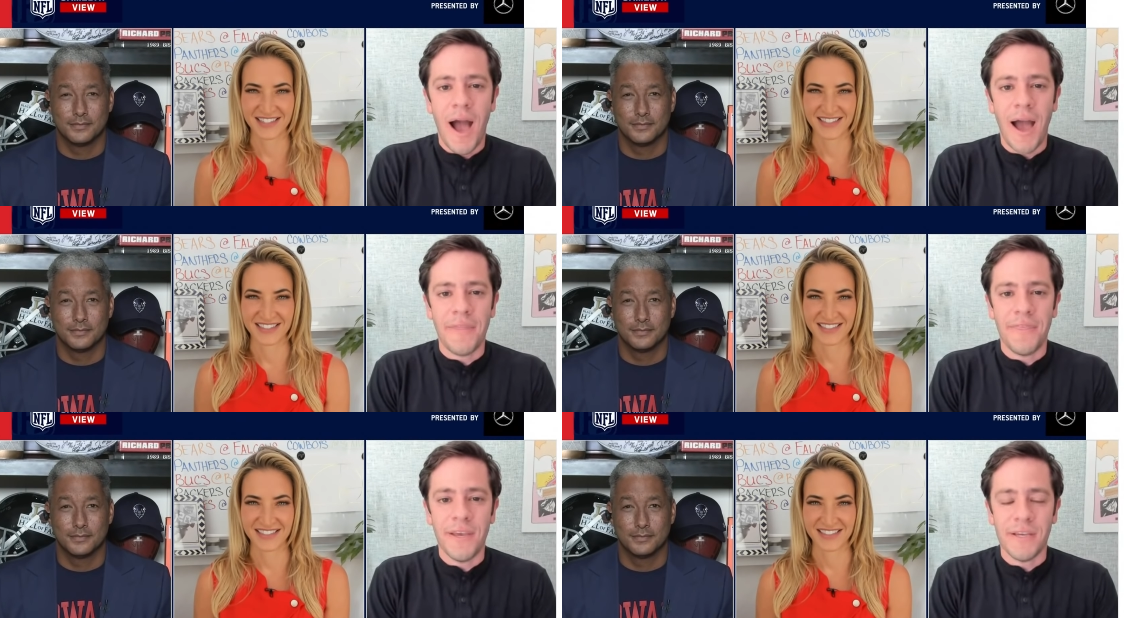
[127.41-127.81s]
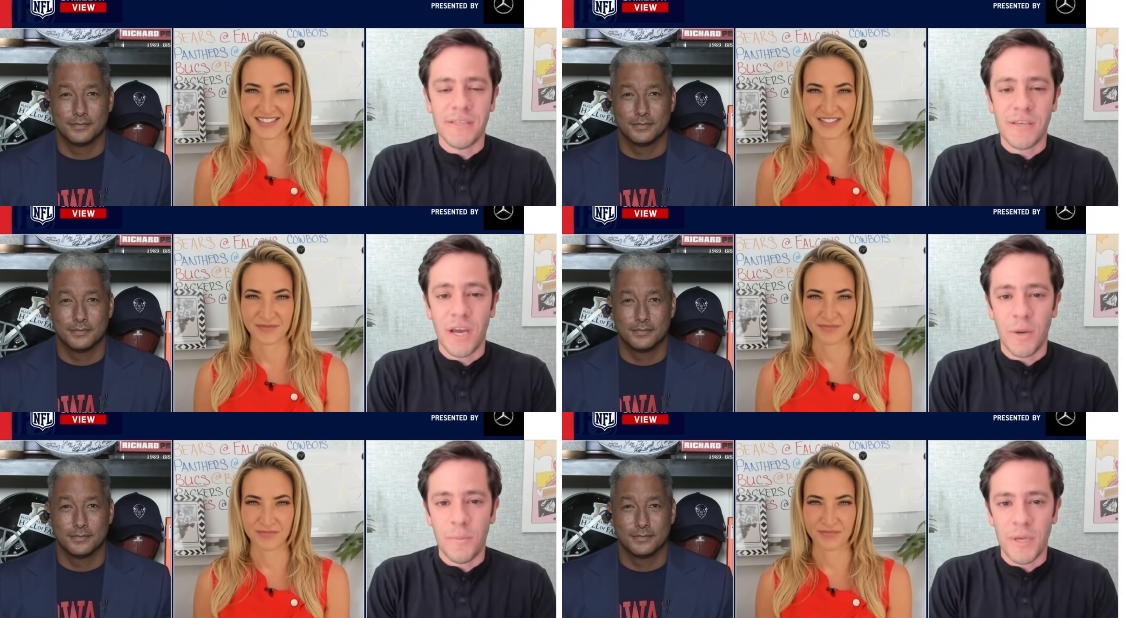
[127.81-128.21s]
Speaker 1: I think
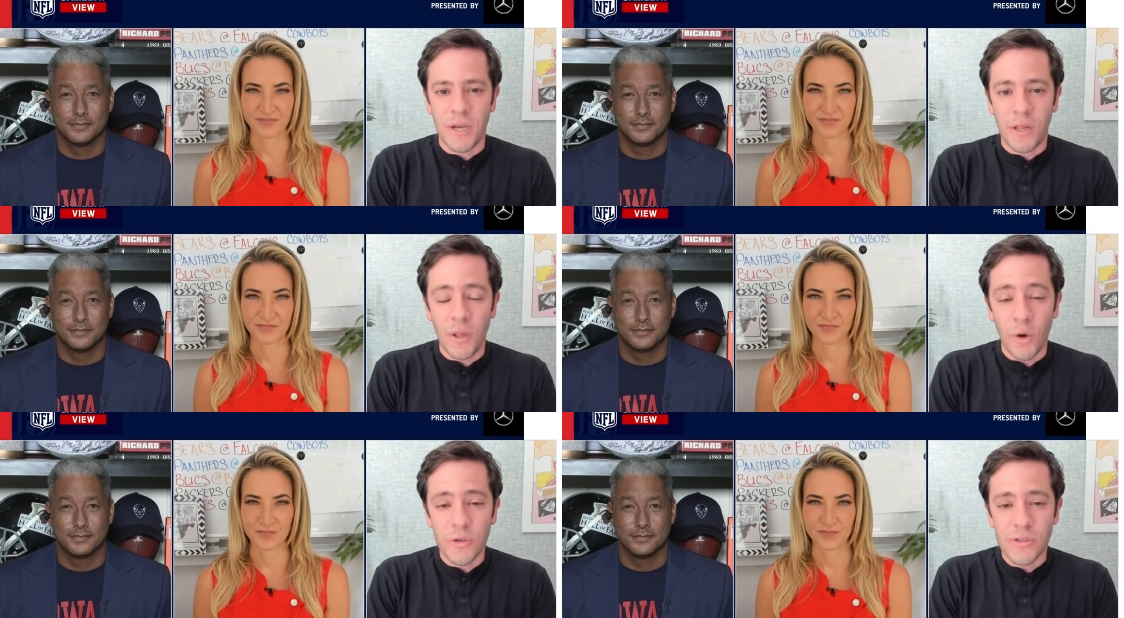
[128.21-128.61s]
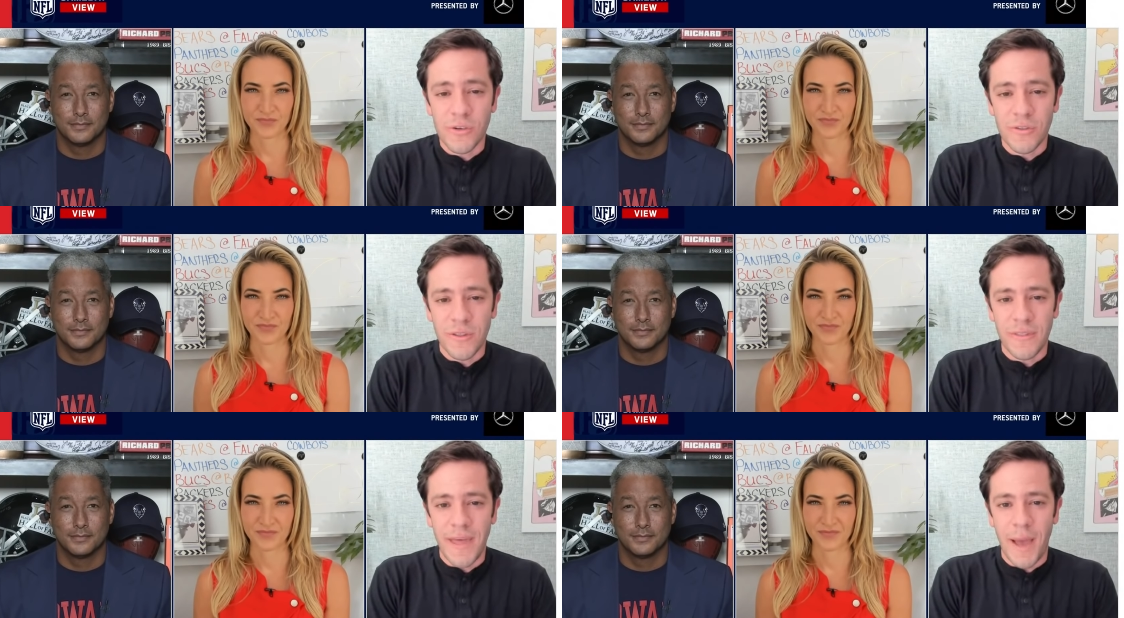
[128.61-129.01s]
it's gonna be
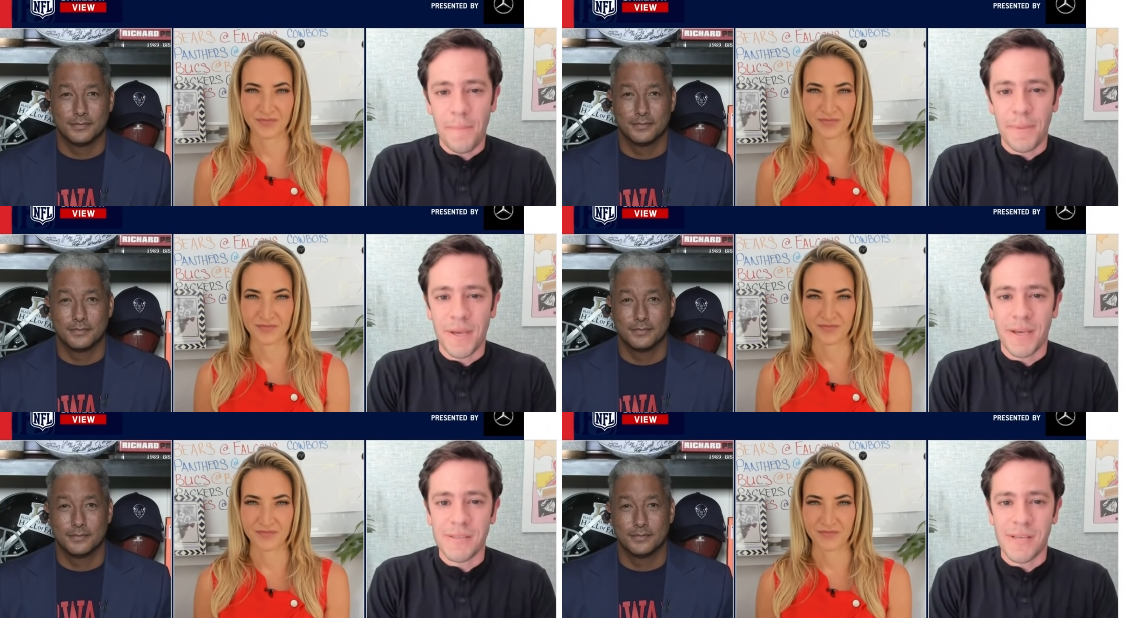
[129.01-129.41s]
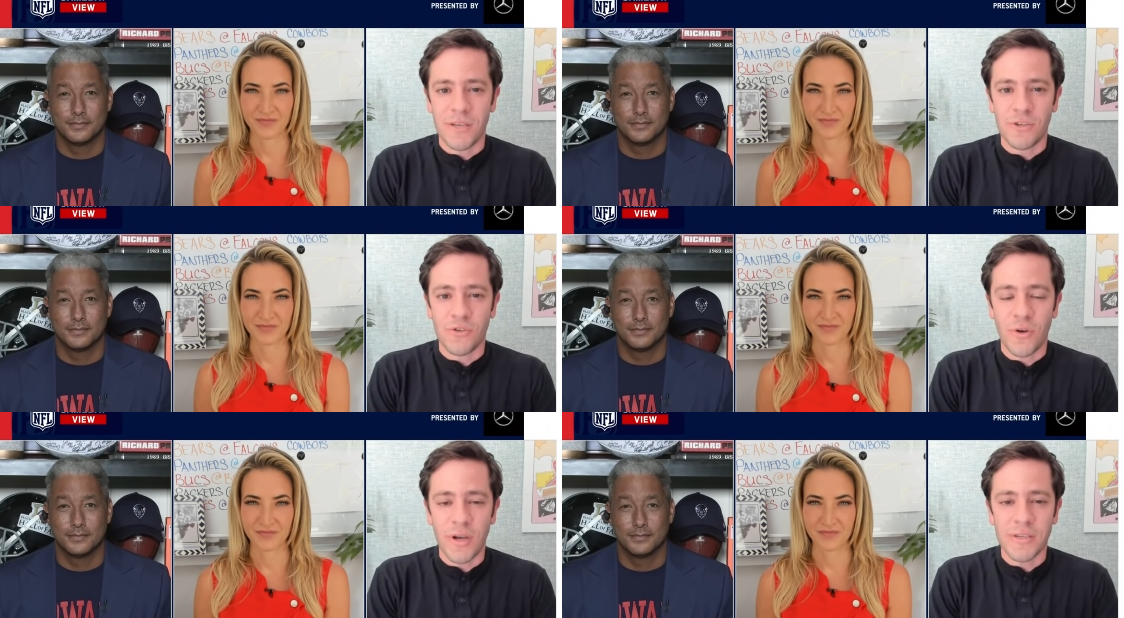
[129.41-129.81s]
closer than that because I
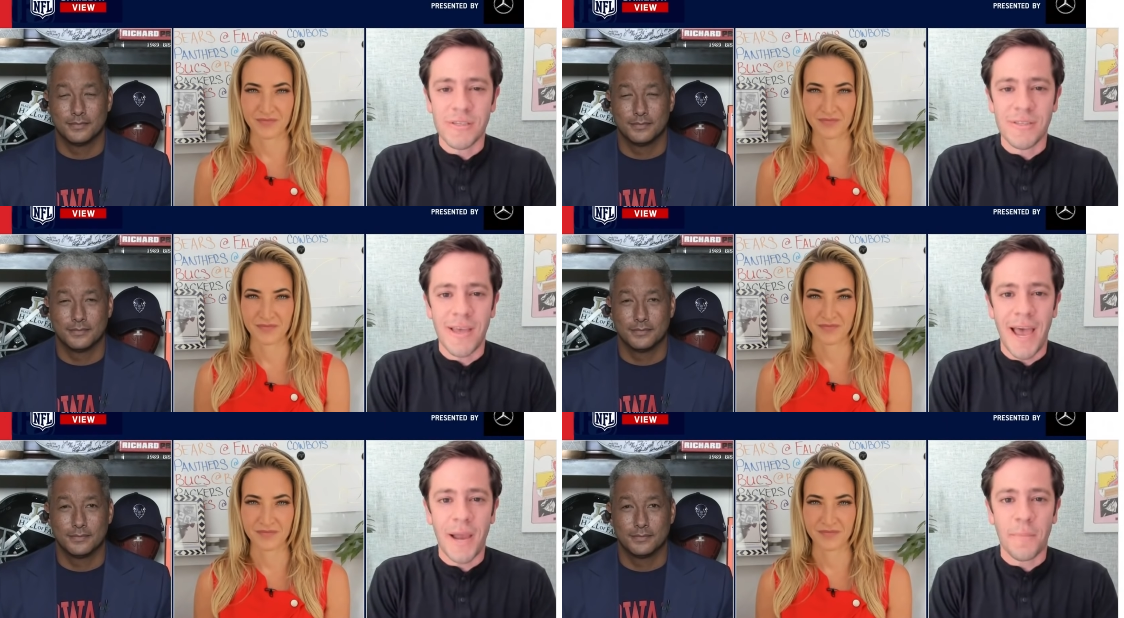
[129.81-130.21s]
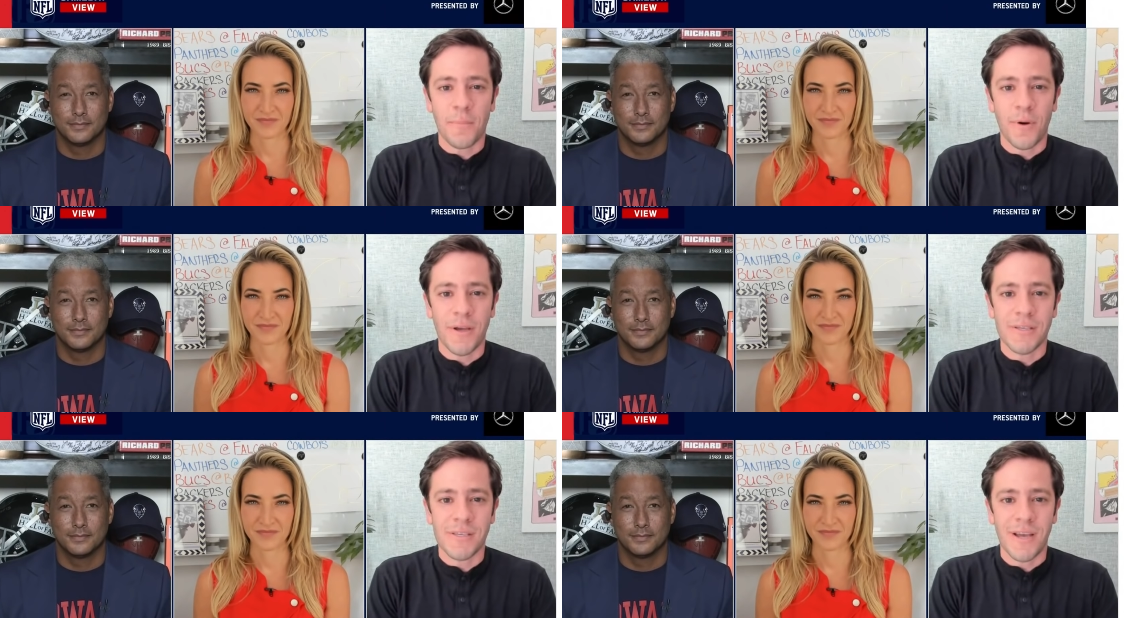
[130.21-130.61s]
trust Dak
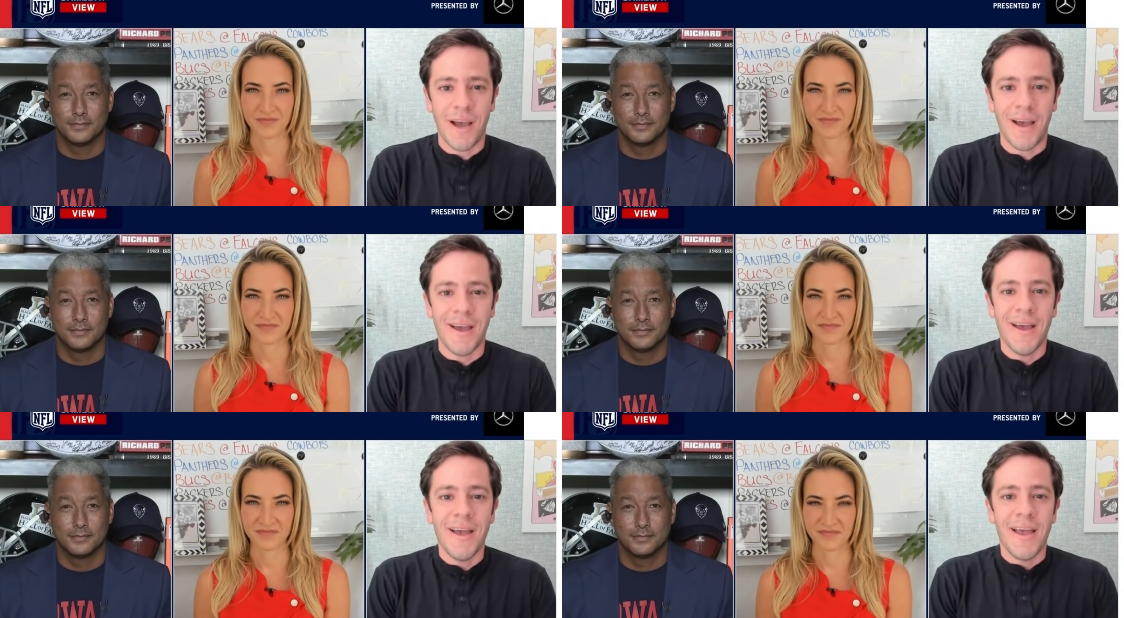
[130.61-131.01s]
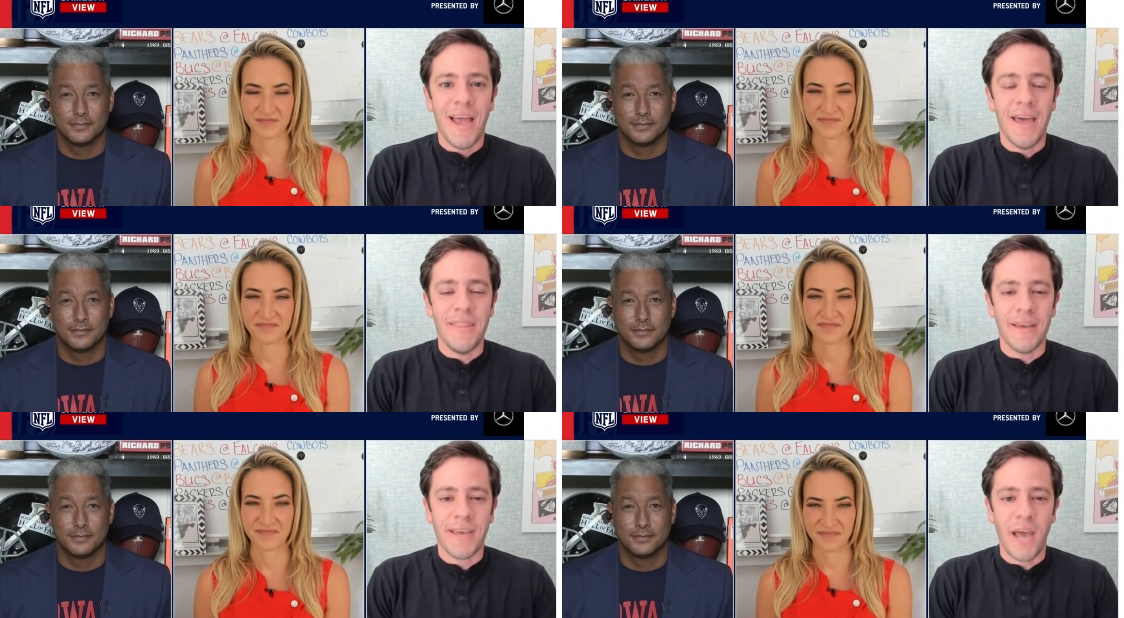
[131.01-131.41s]
Prescott
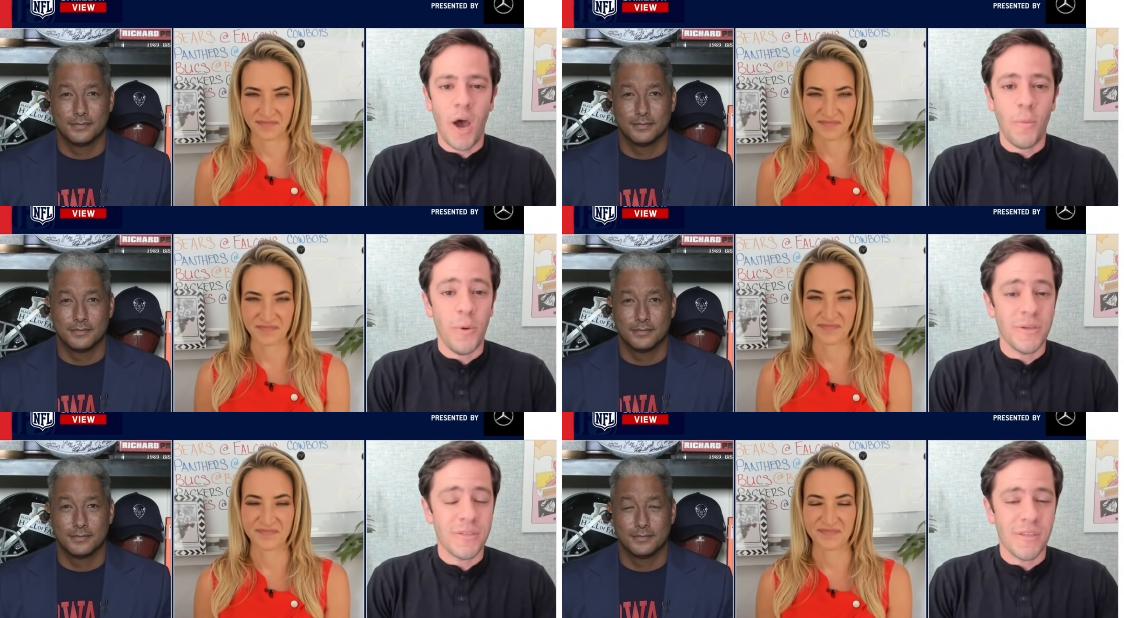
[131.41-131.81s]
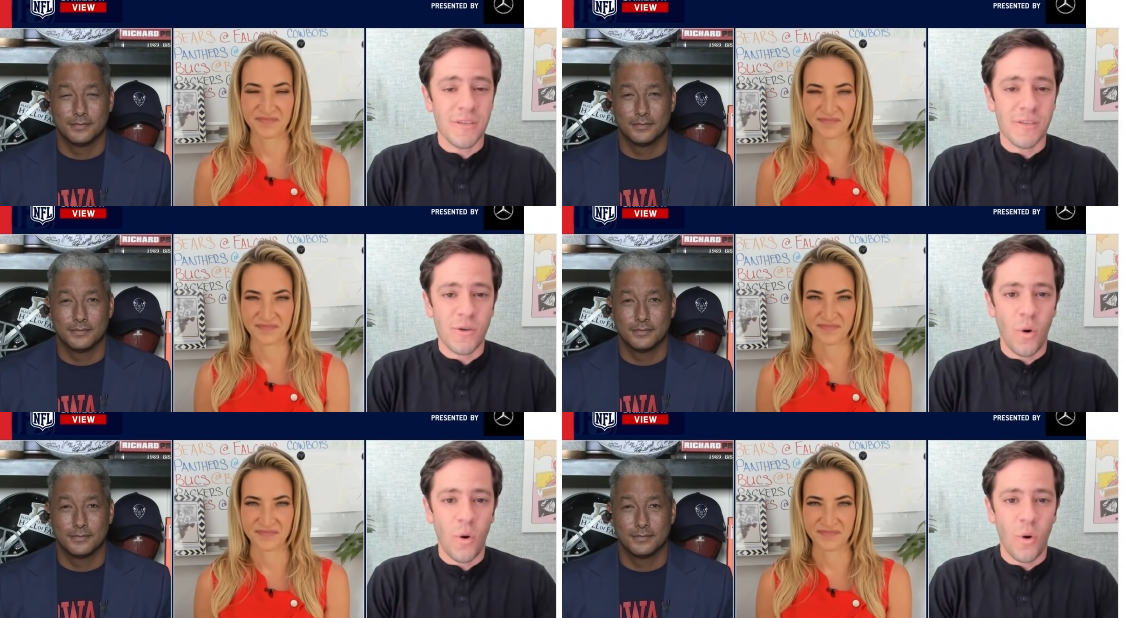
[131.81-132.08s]
and the Cowboys to